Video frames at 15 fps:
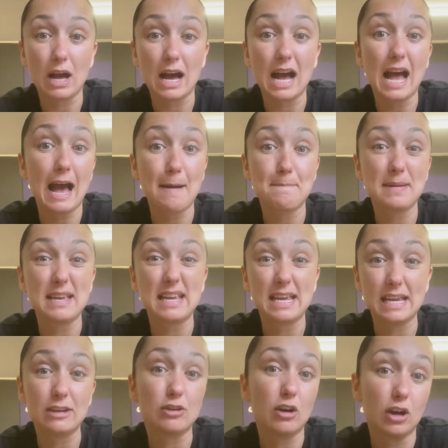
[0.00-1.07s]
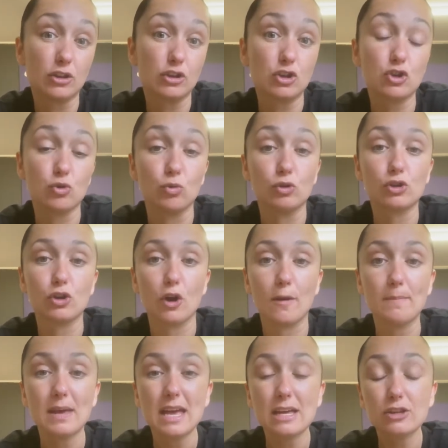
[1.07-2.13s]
happy in the short term.